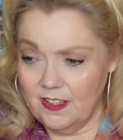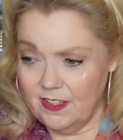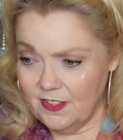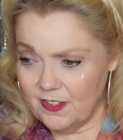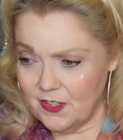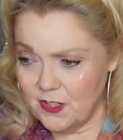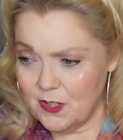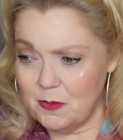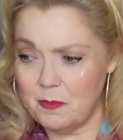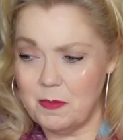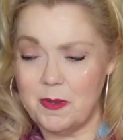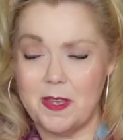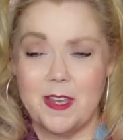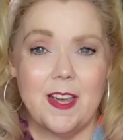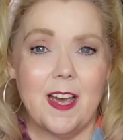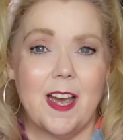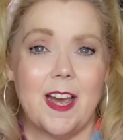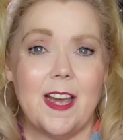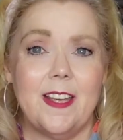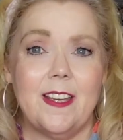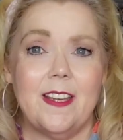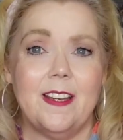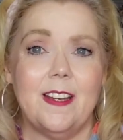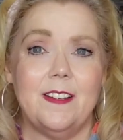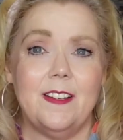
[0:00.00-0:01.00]
to me,
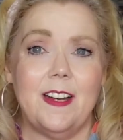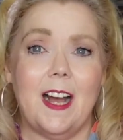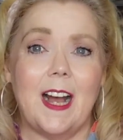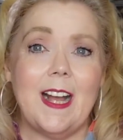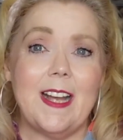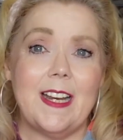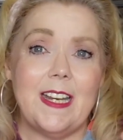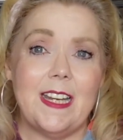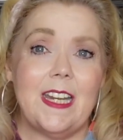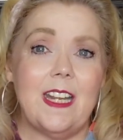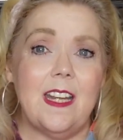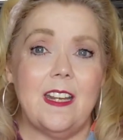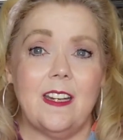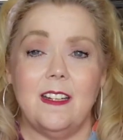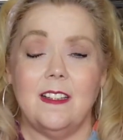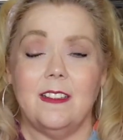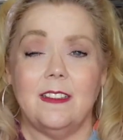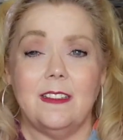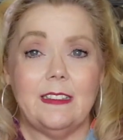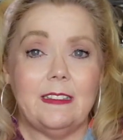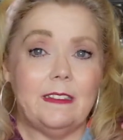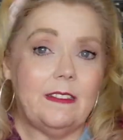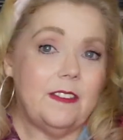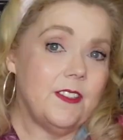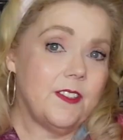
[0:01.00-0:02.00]
I, I need a
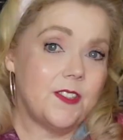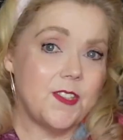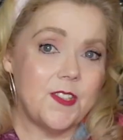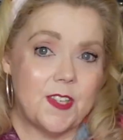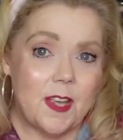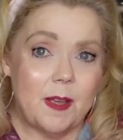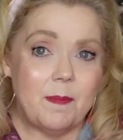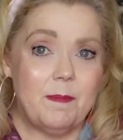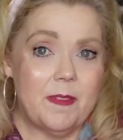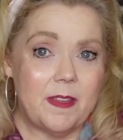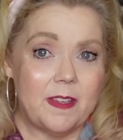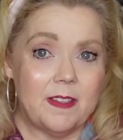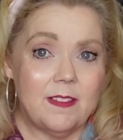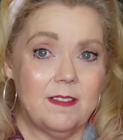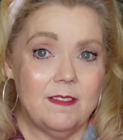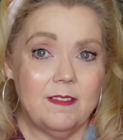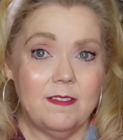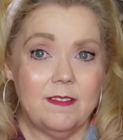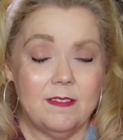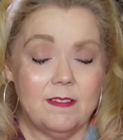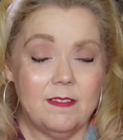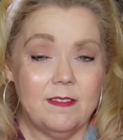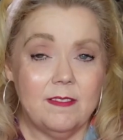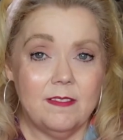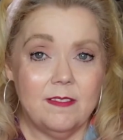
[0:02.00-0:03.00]
little something
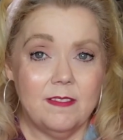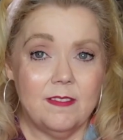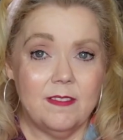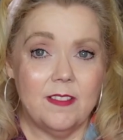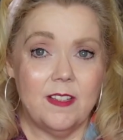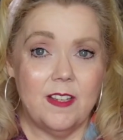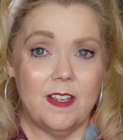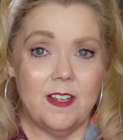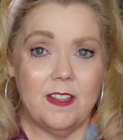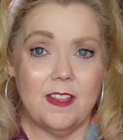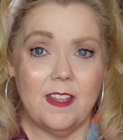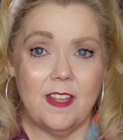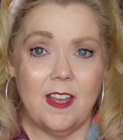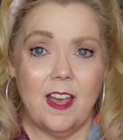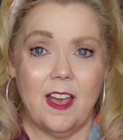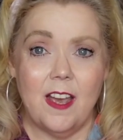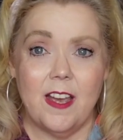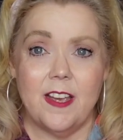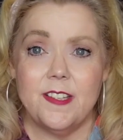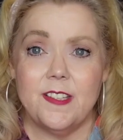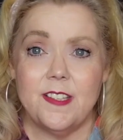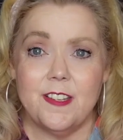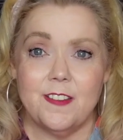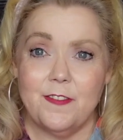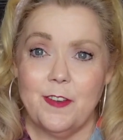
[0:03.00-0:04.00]
at the
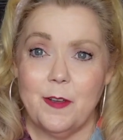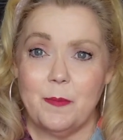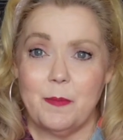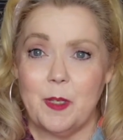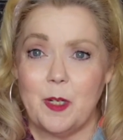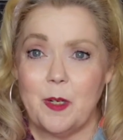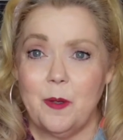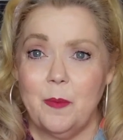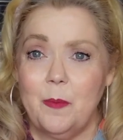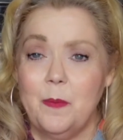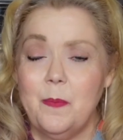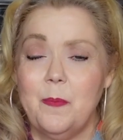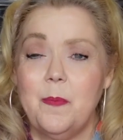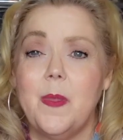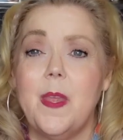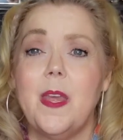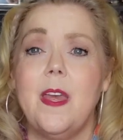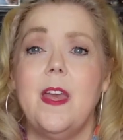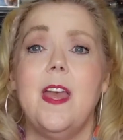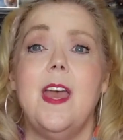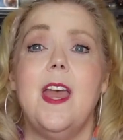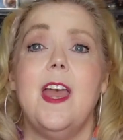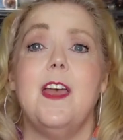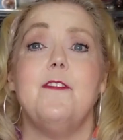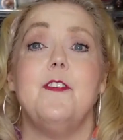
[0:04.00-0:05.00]
eyes. If I'm gonna
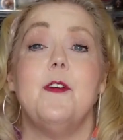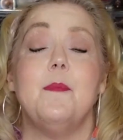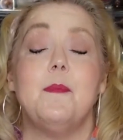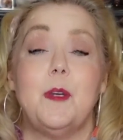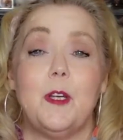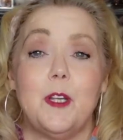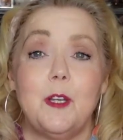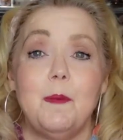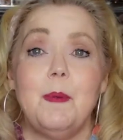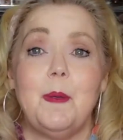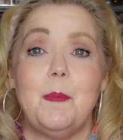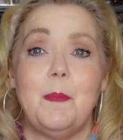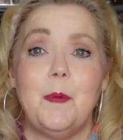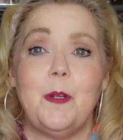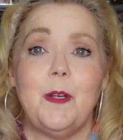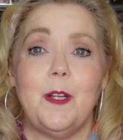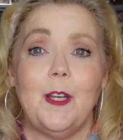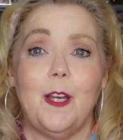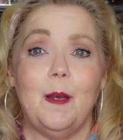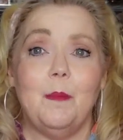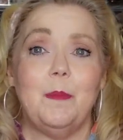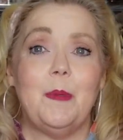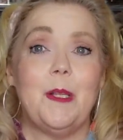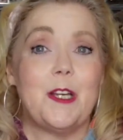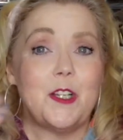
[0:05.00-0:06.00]
if I'm gonna be
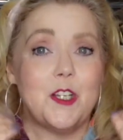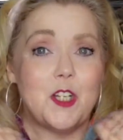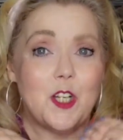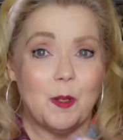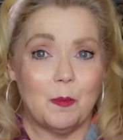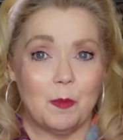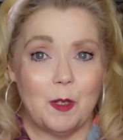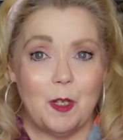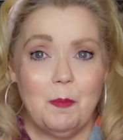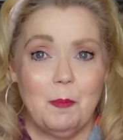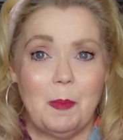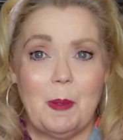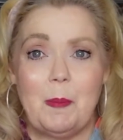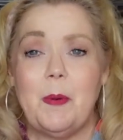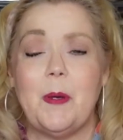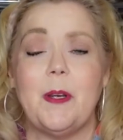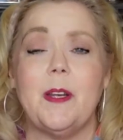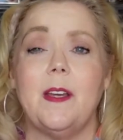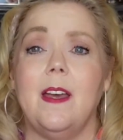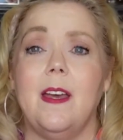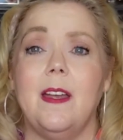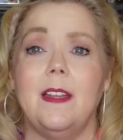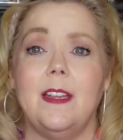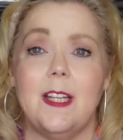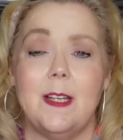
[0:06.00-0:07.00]
putting on blush and I'm gonna be
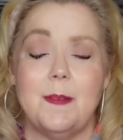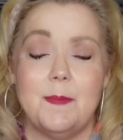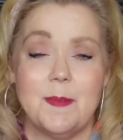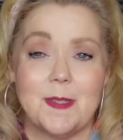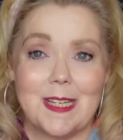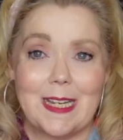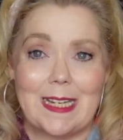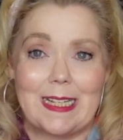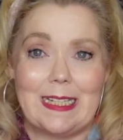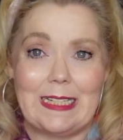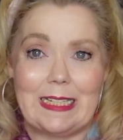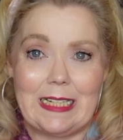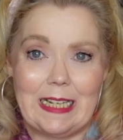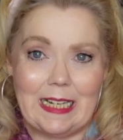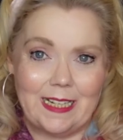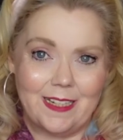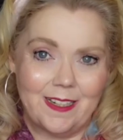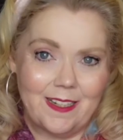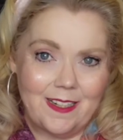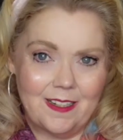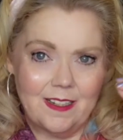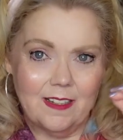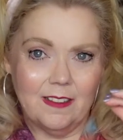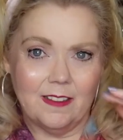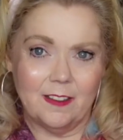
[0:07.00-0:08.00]
putting on lips, I, I
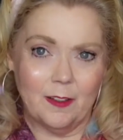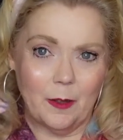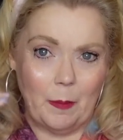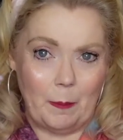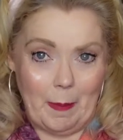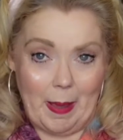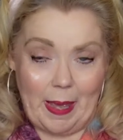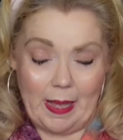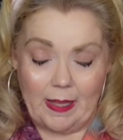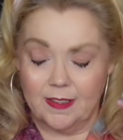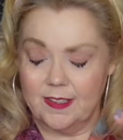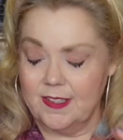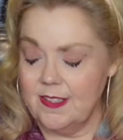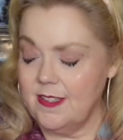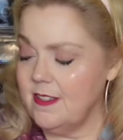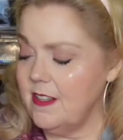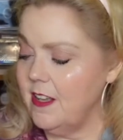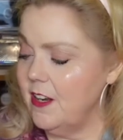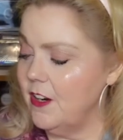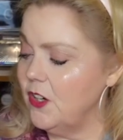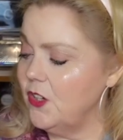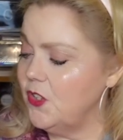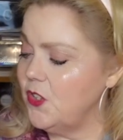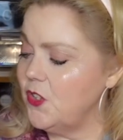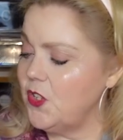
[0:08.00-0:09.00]
need a little balance
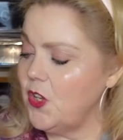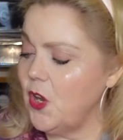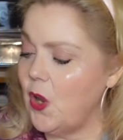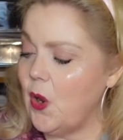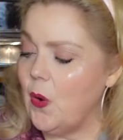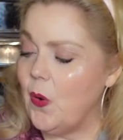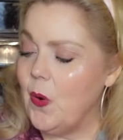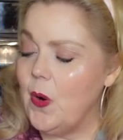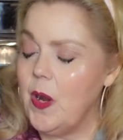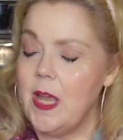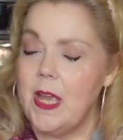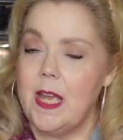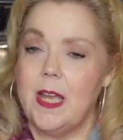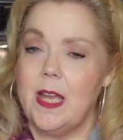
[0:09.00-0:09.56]
there. So